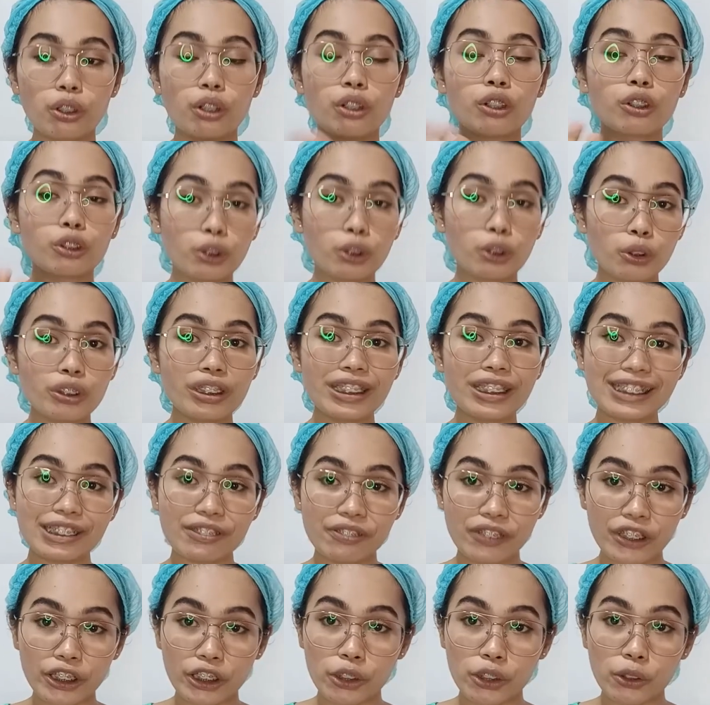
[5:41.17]
conclude this
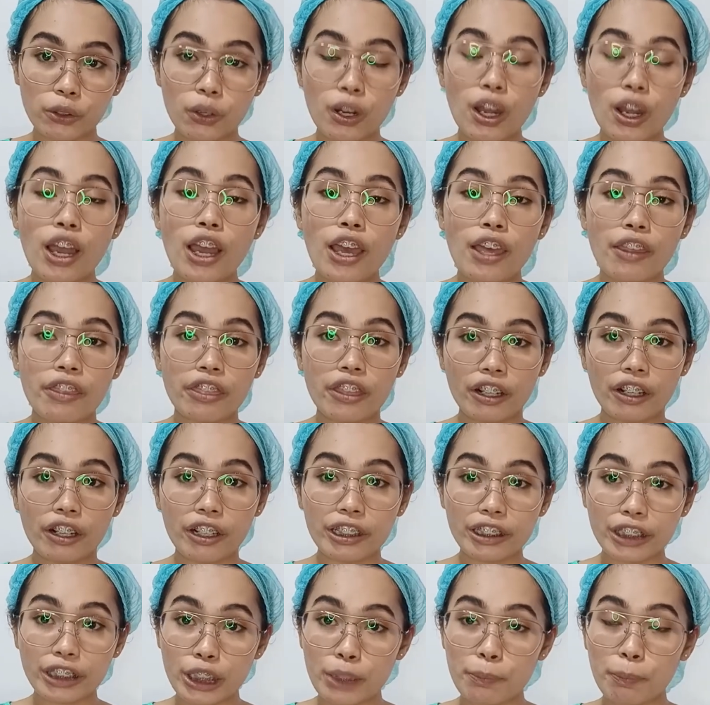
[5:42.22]
video, there
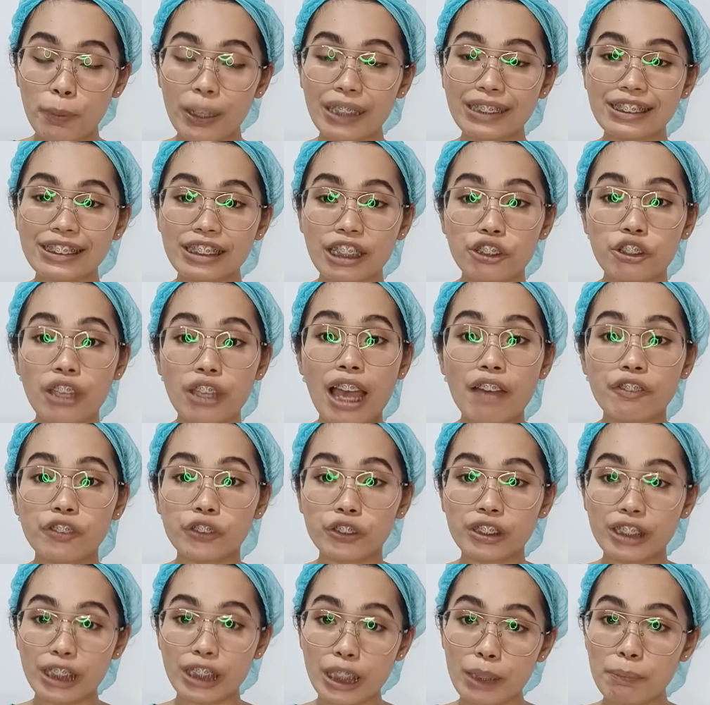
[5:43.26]
are key points that you have
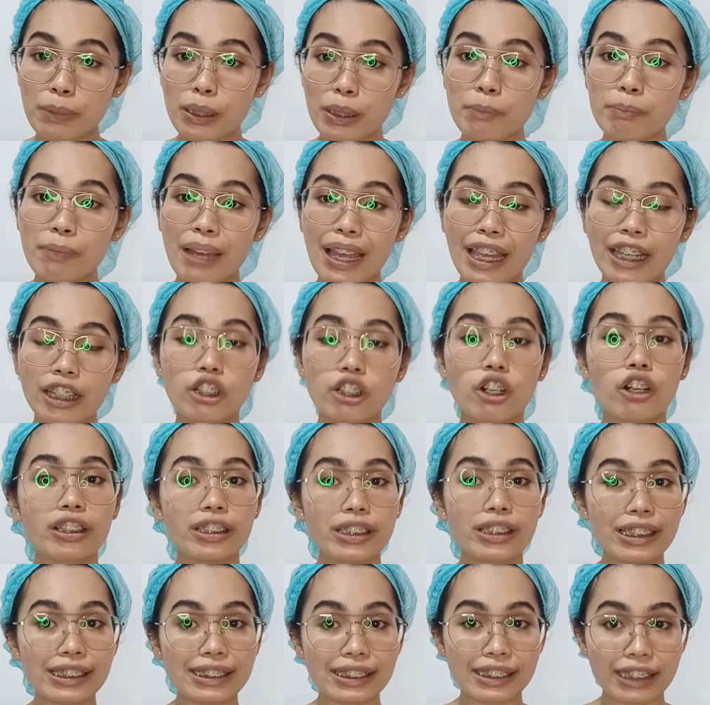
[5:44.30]
to keep in mind on
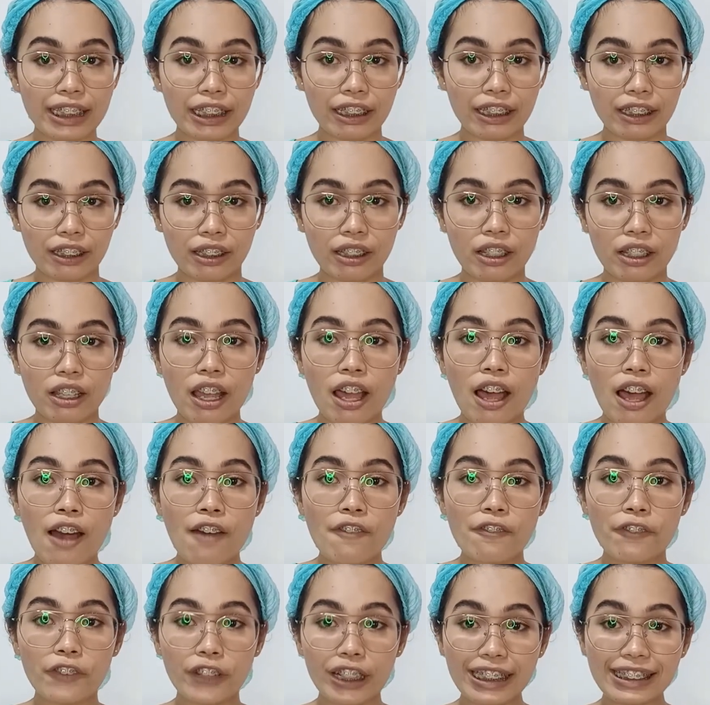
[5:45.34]
this skill.
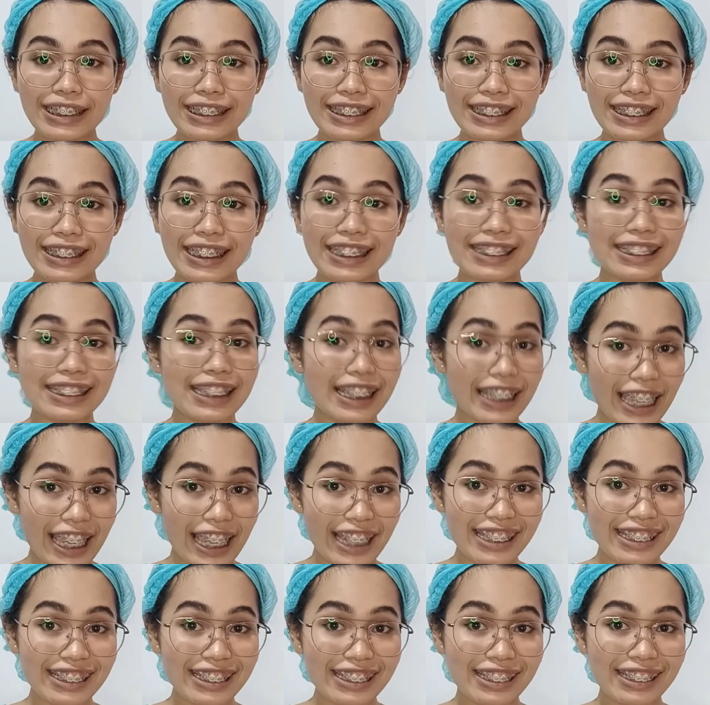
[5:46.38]
First is
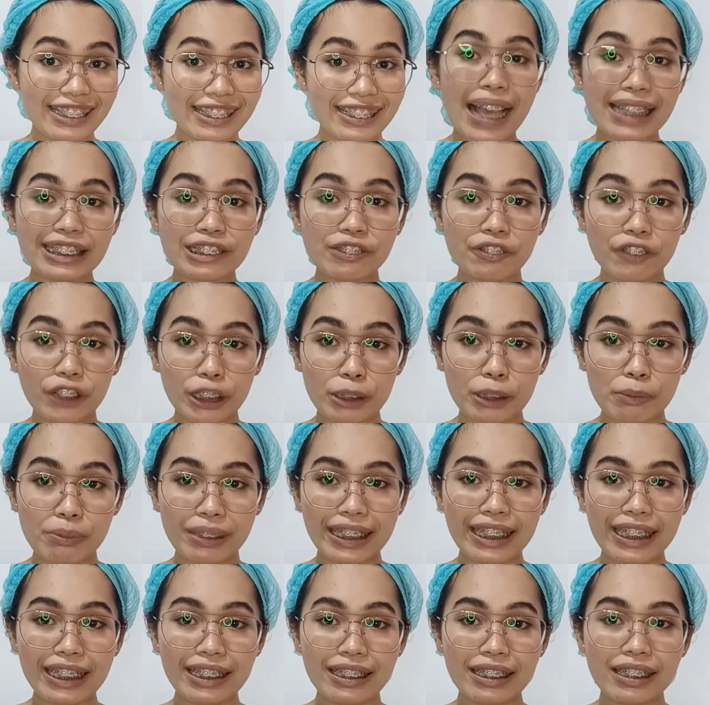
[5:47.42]
again, pass
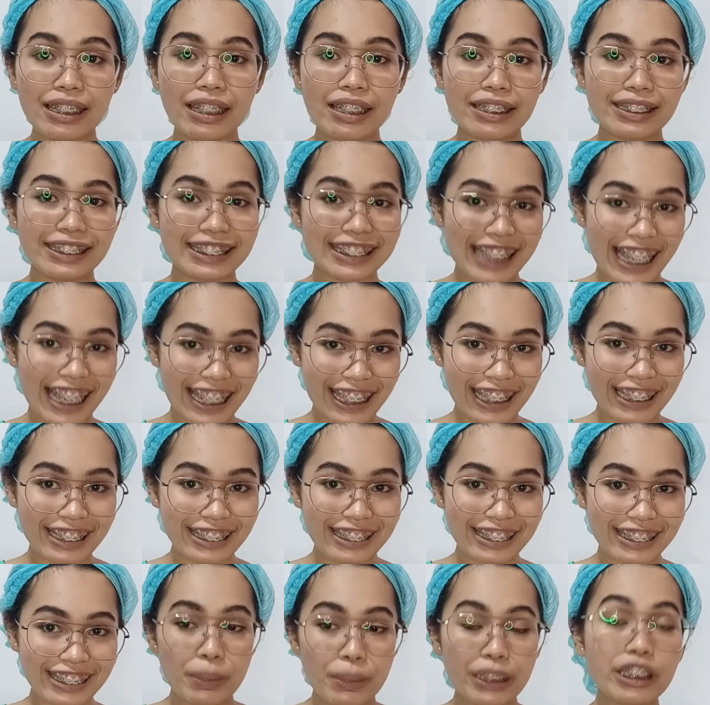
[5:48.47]
firmly.
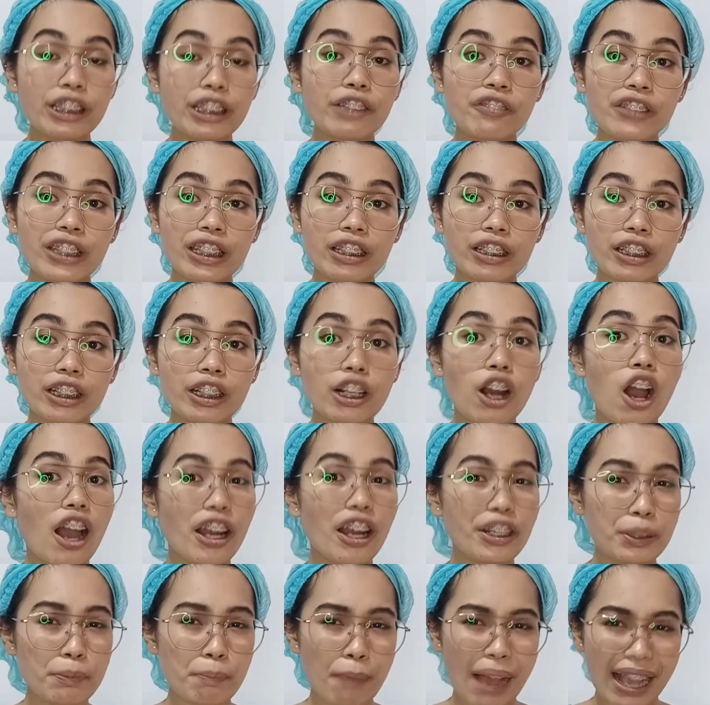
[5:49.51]
Second, middle finger
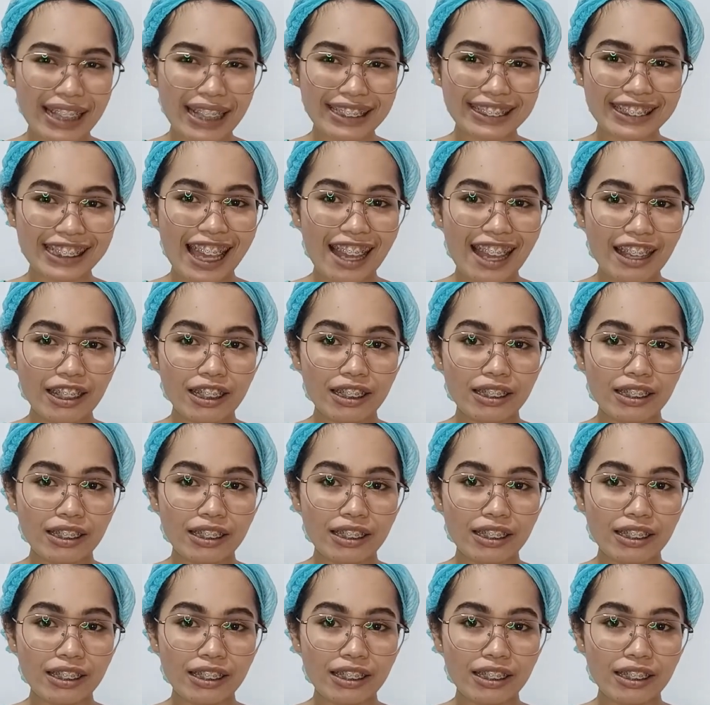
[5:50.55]
on the box lock.